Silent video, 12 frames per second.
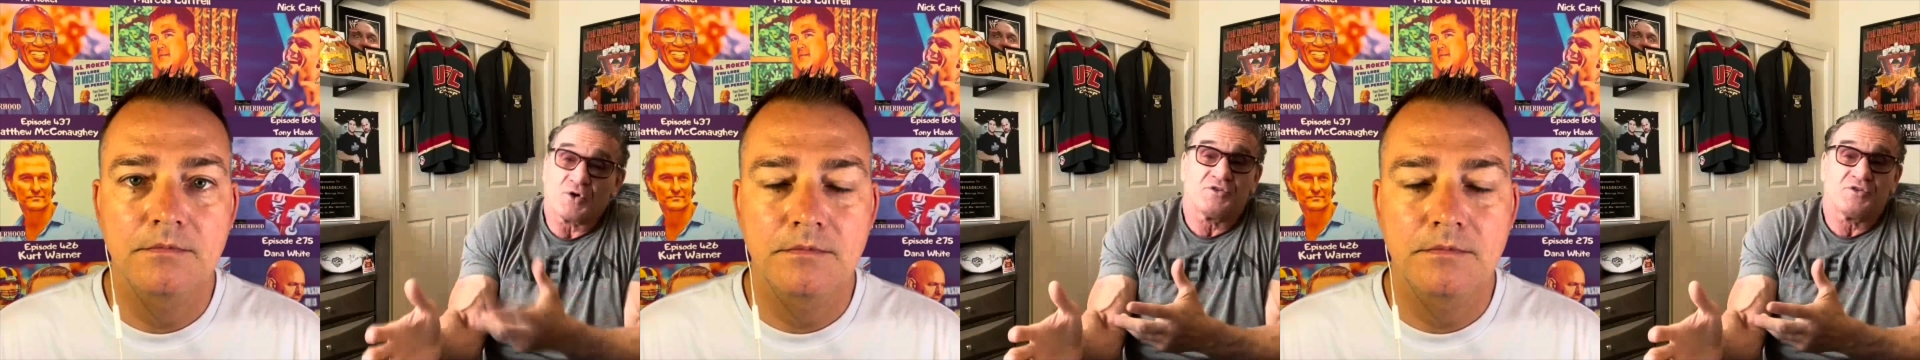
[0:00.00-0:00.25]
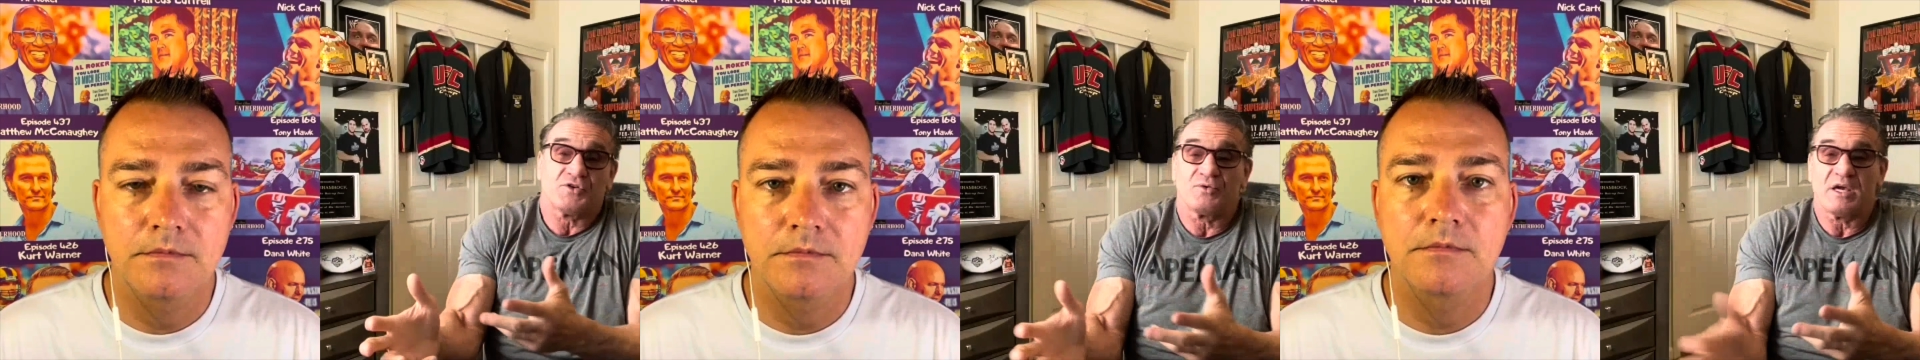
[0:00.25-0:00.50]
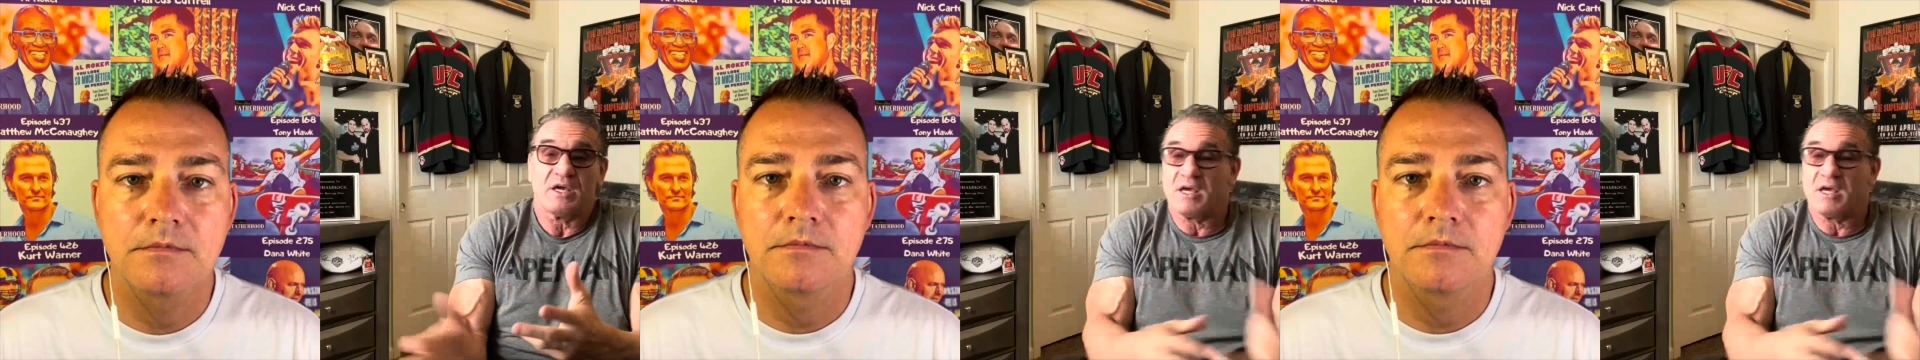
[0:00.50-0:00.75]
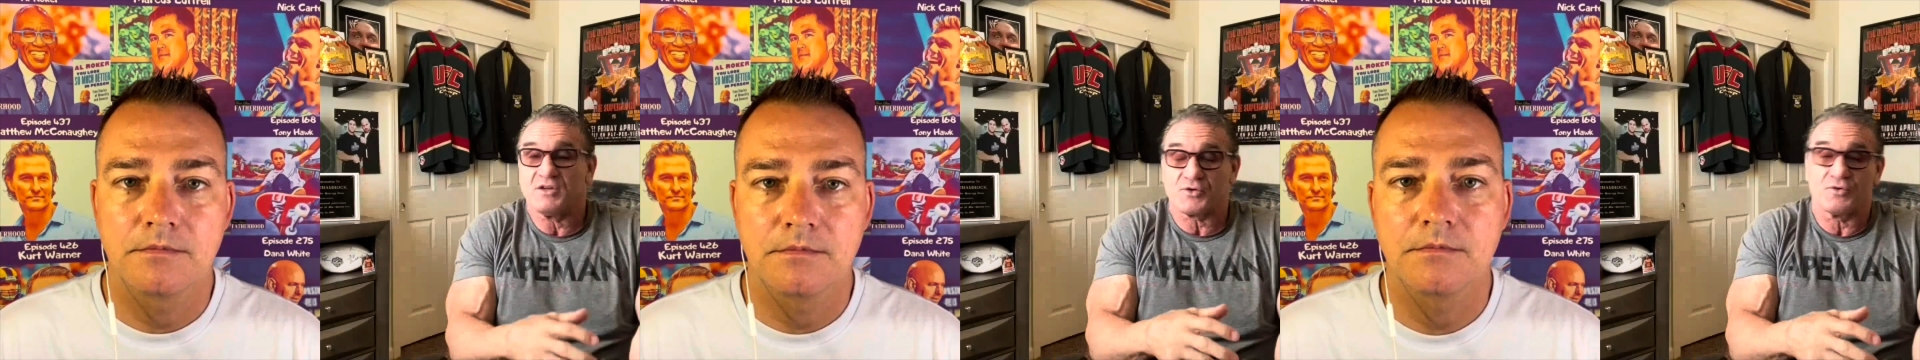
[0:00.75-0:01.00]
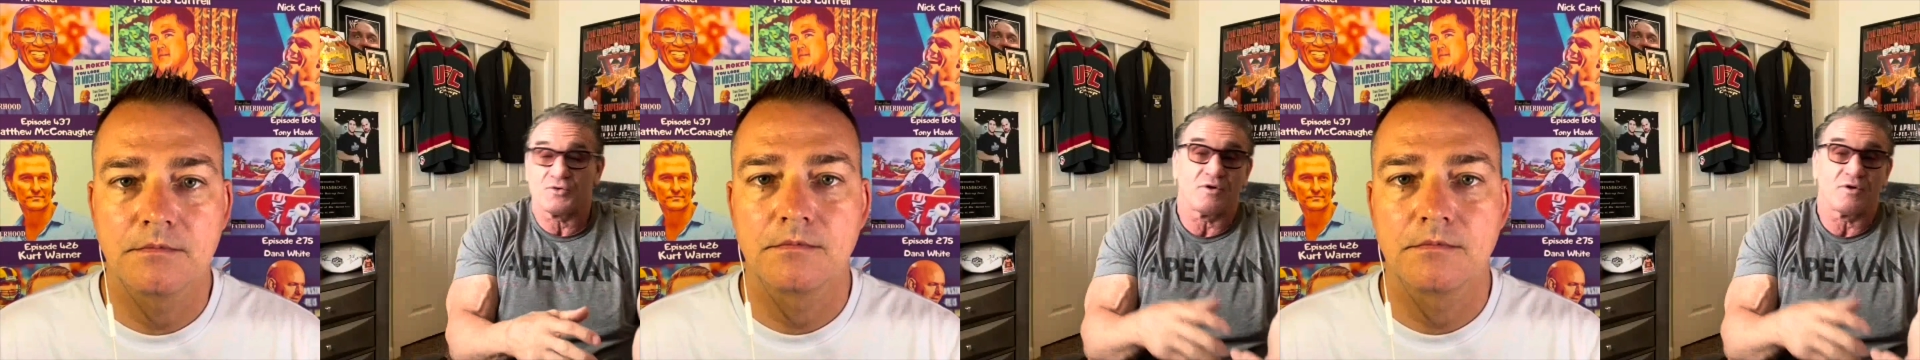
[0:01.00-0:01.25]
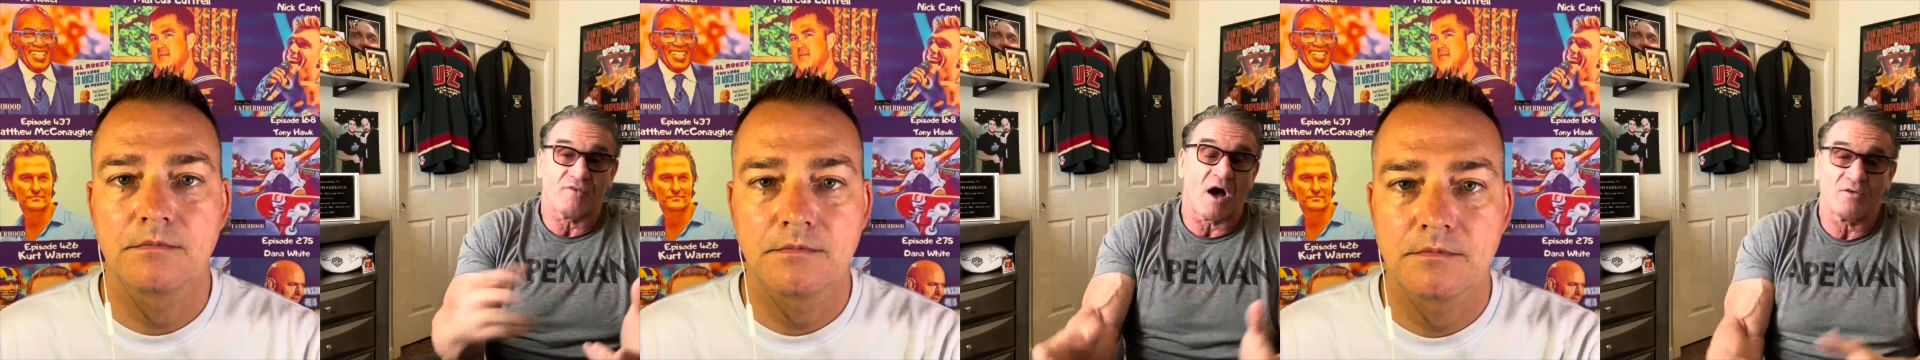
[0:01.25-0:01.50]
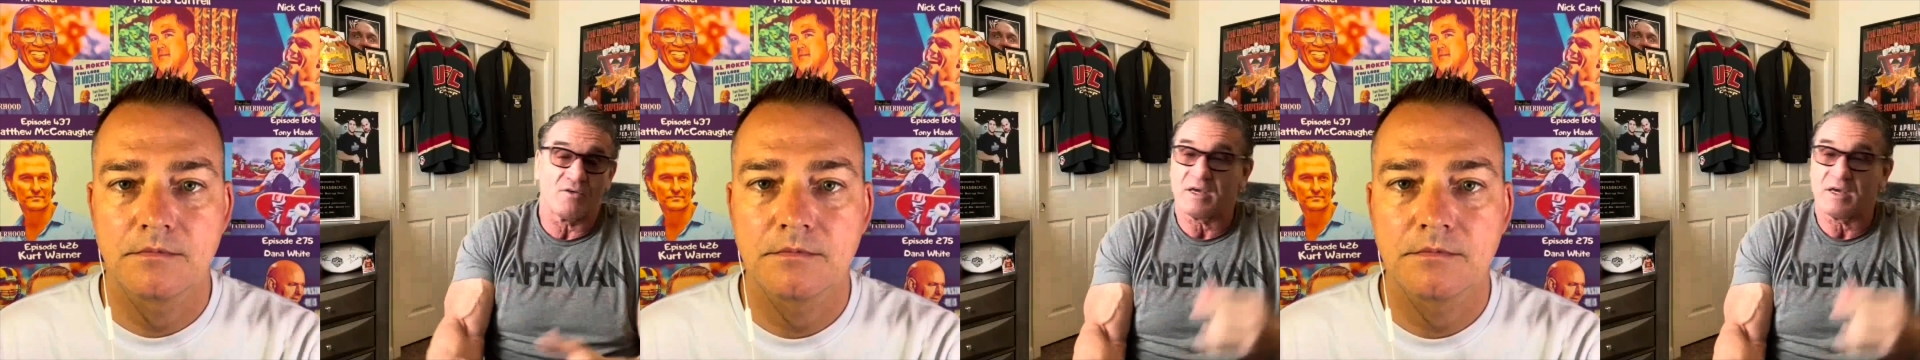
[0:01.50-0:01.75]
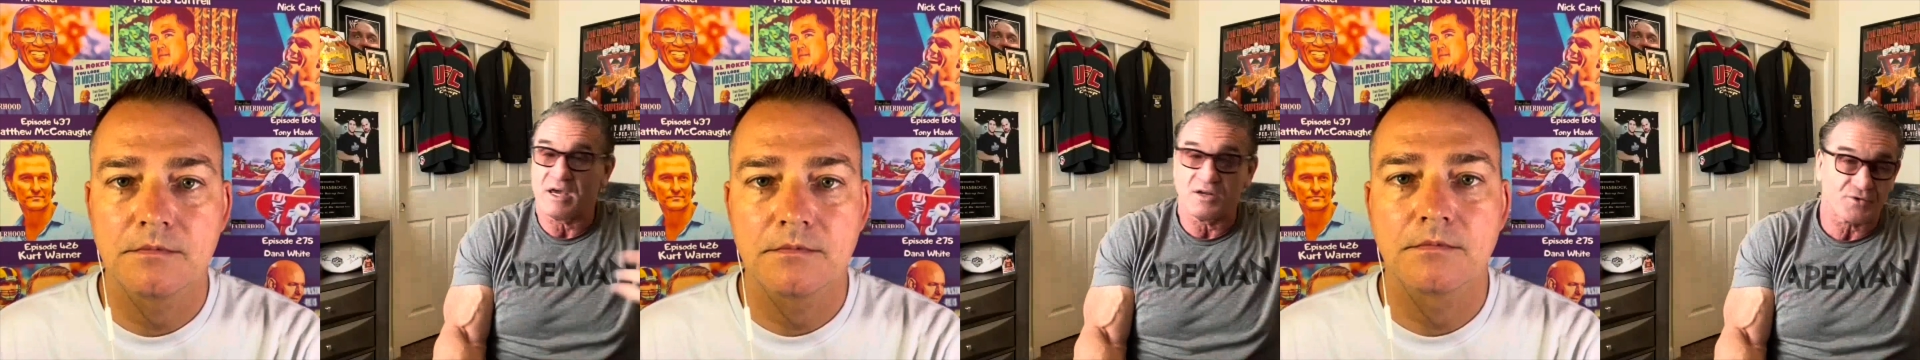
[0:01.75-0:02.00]
Speaker 1: turn to? They can't turn to father. They
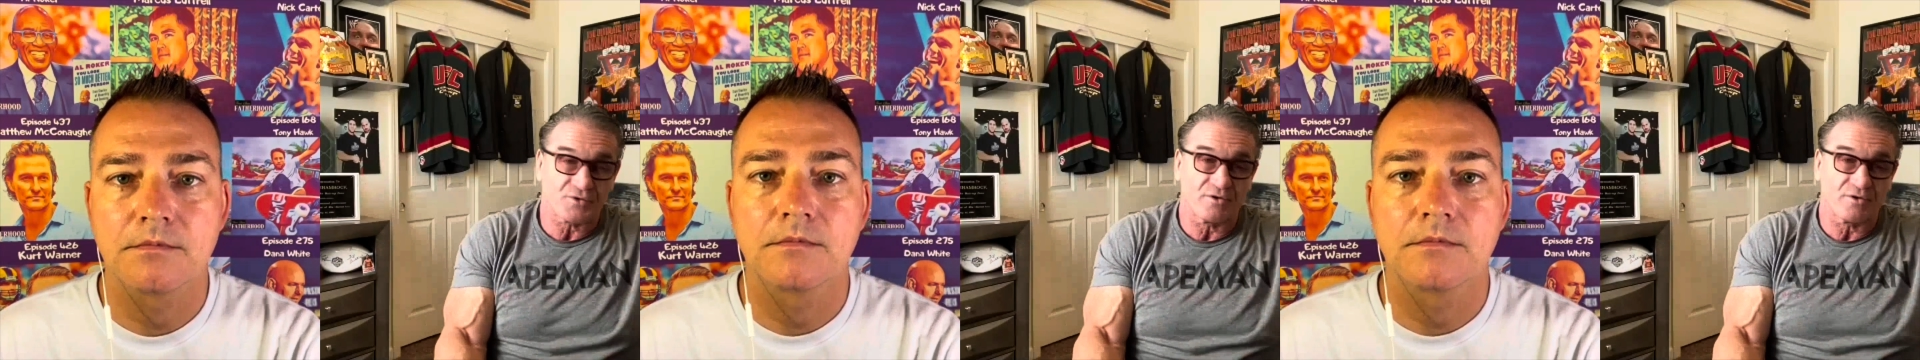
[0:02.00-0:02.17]
can't